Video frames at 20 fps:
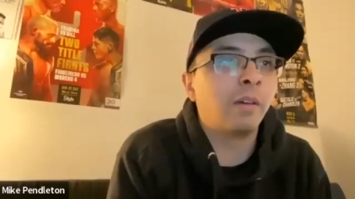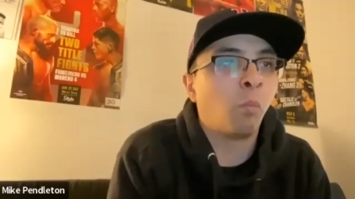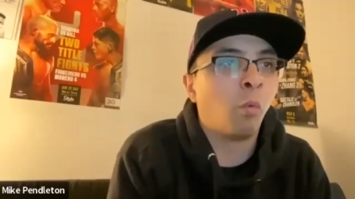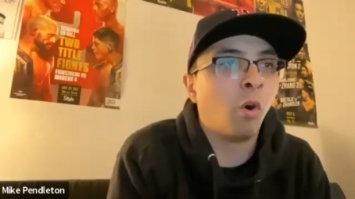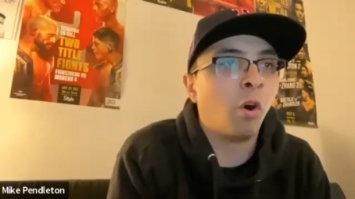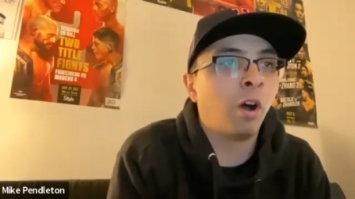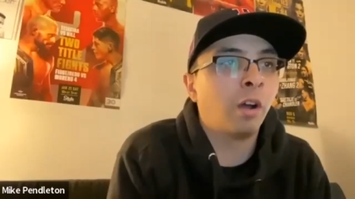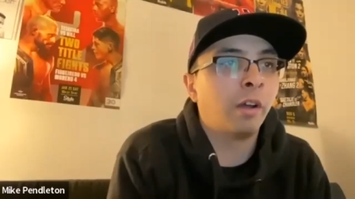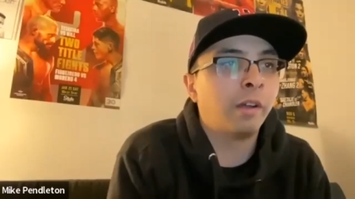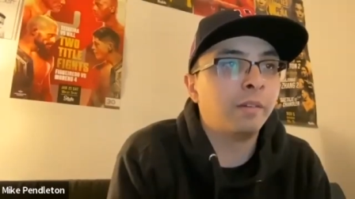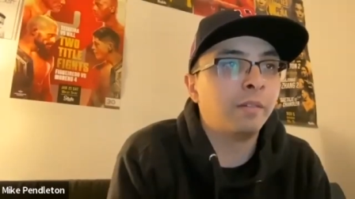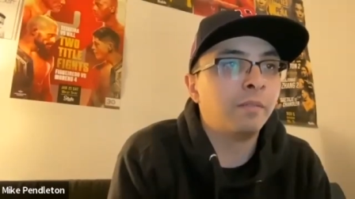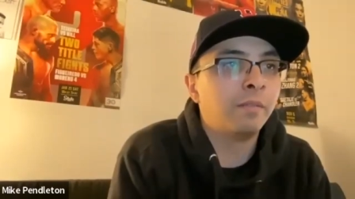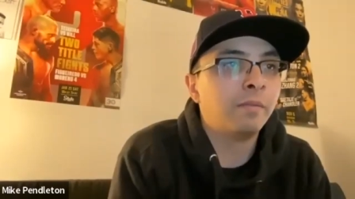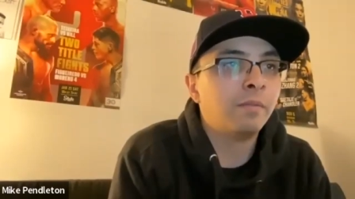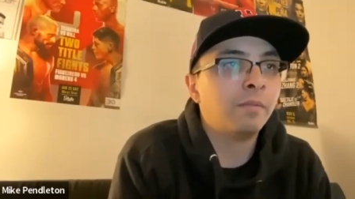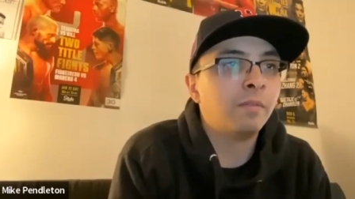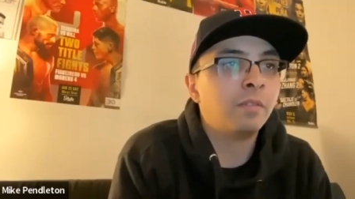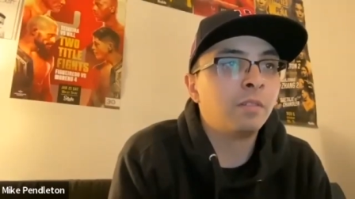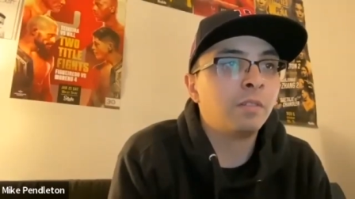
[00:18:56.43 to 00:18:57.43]
one
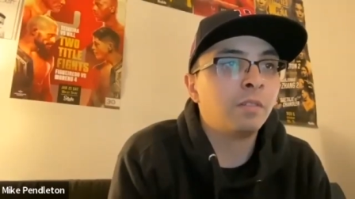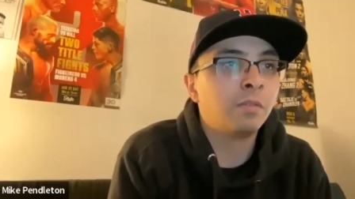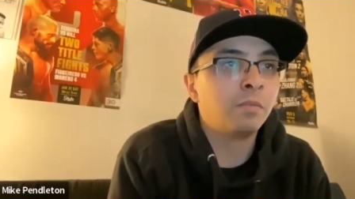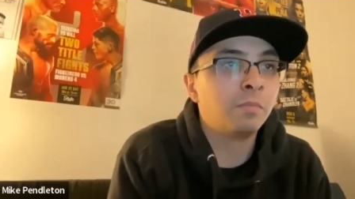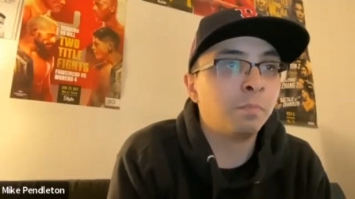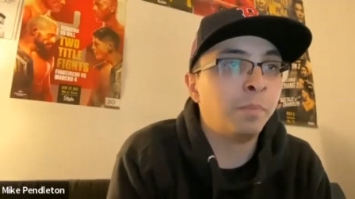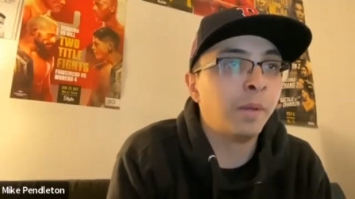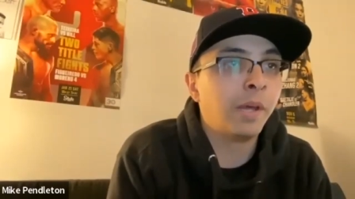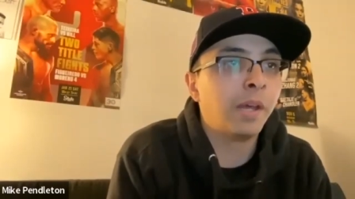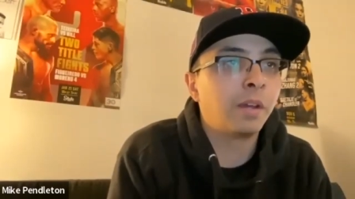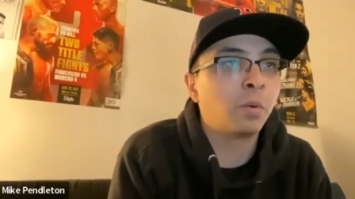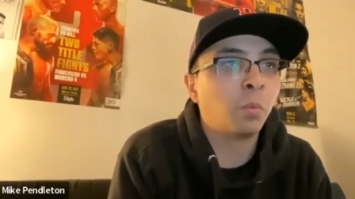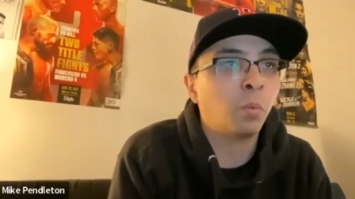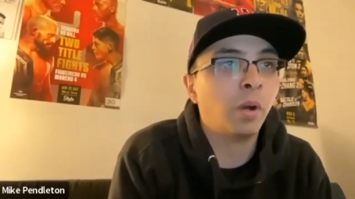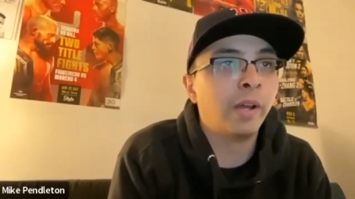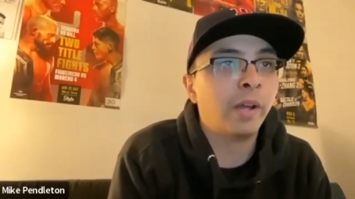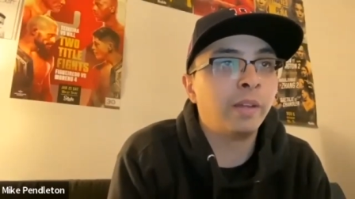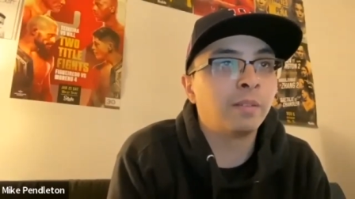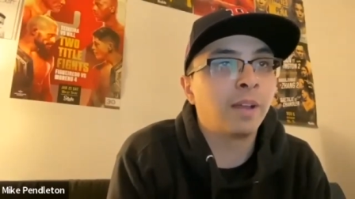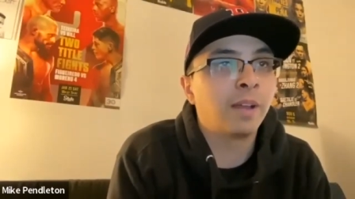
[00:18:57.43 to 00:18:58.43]
big
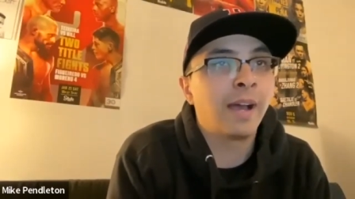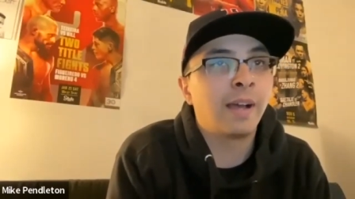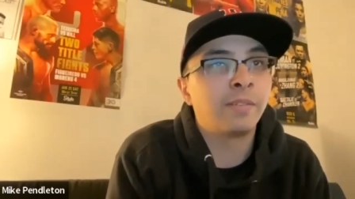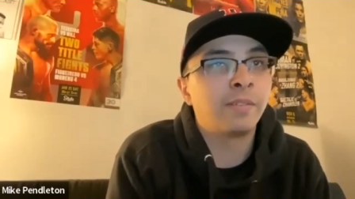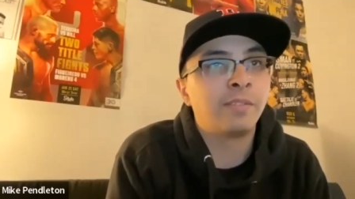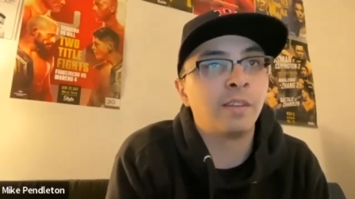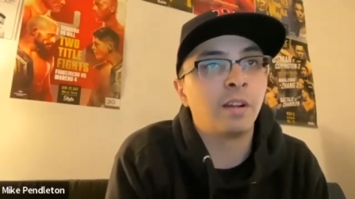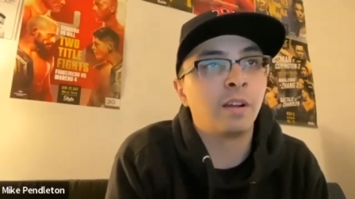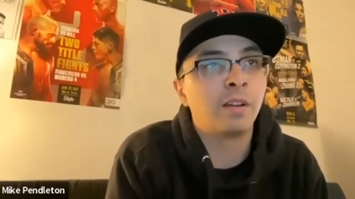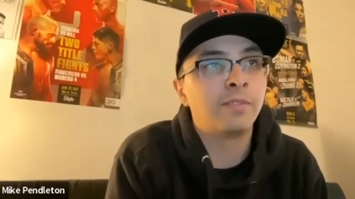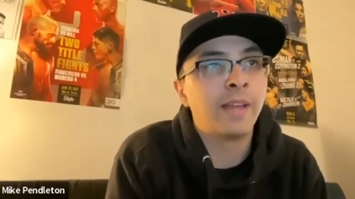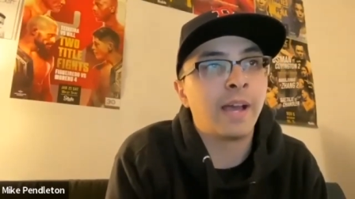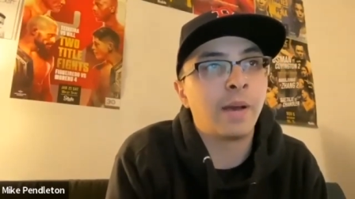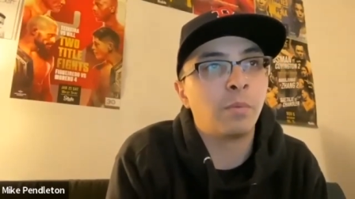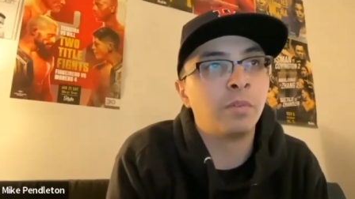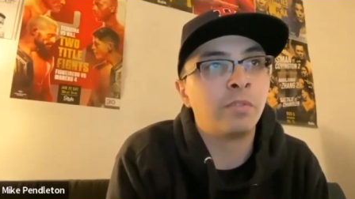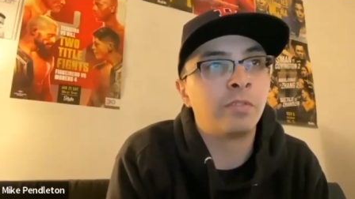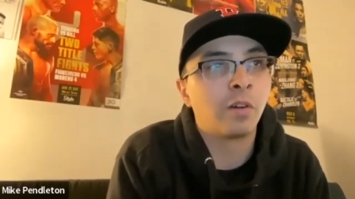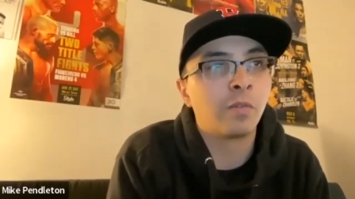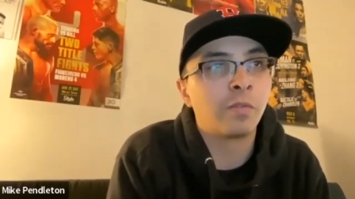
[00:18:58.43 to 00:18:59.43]
win last year, and that
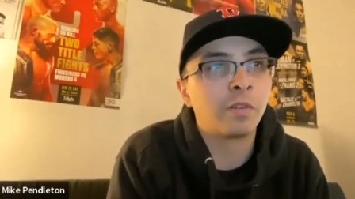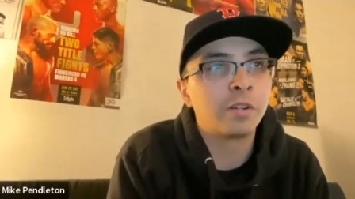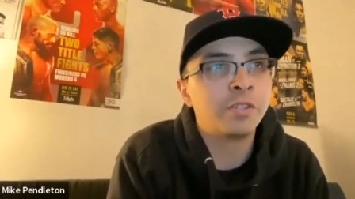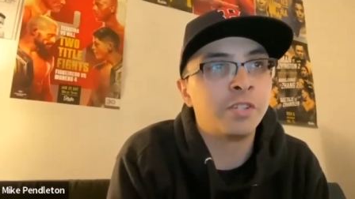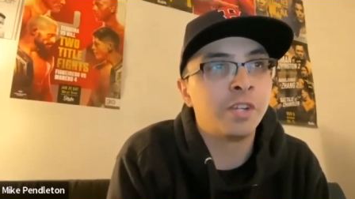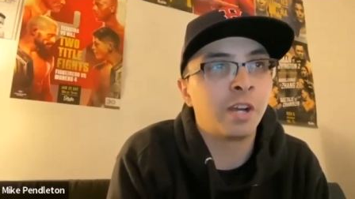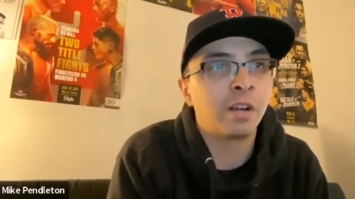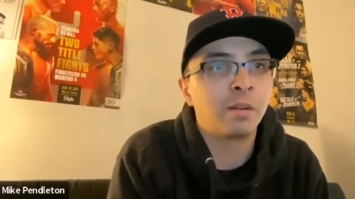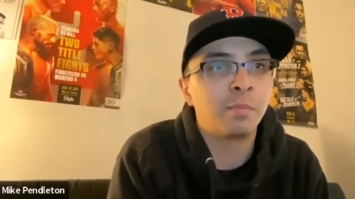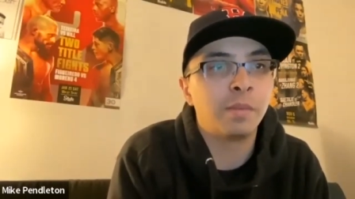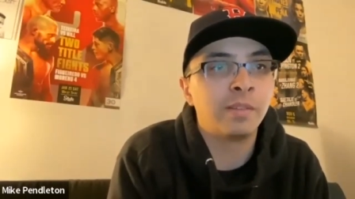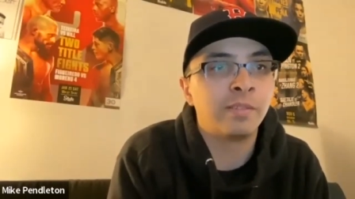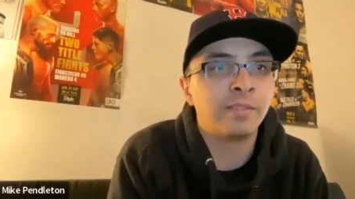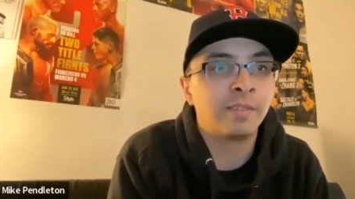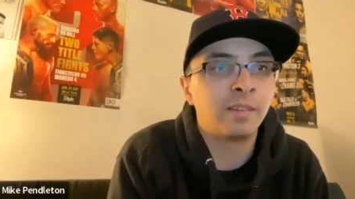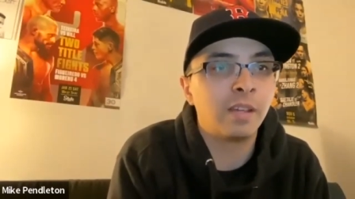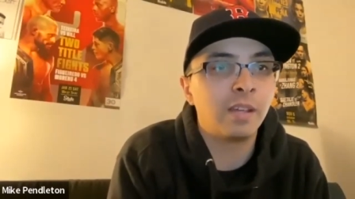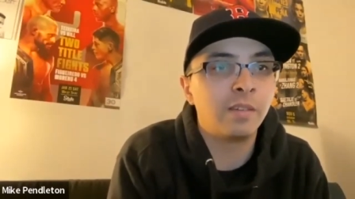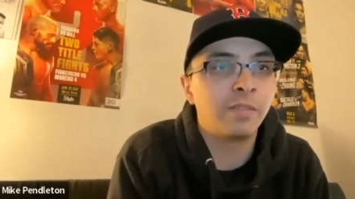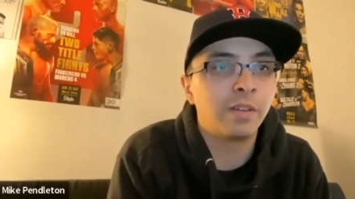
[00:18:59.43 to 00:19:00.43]
was over Jeremy
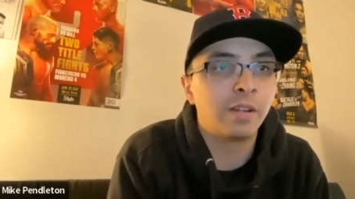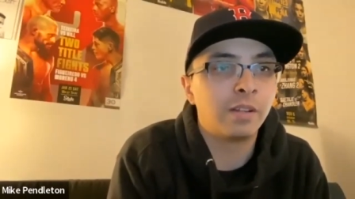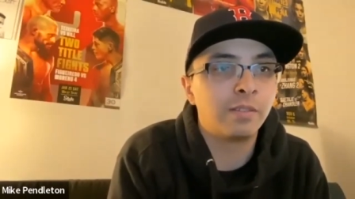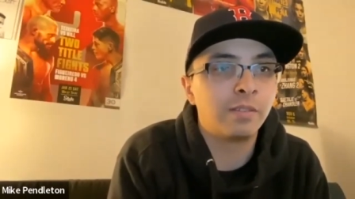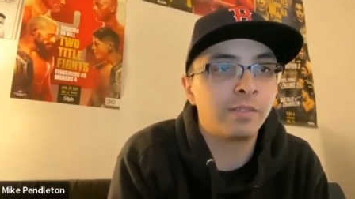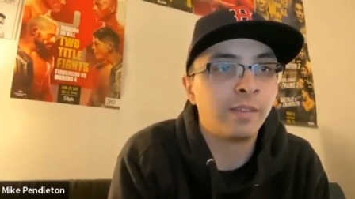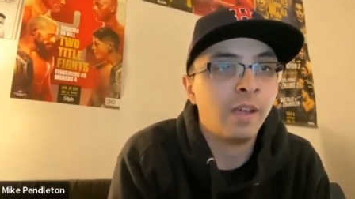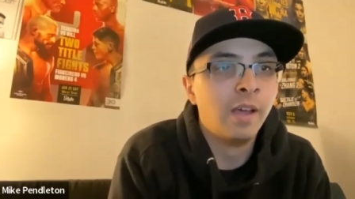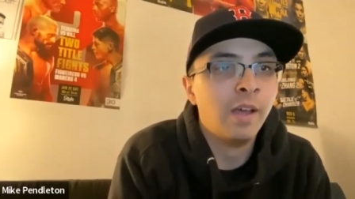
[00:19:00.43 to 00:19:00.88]
Stevens.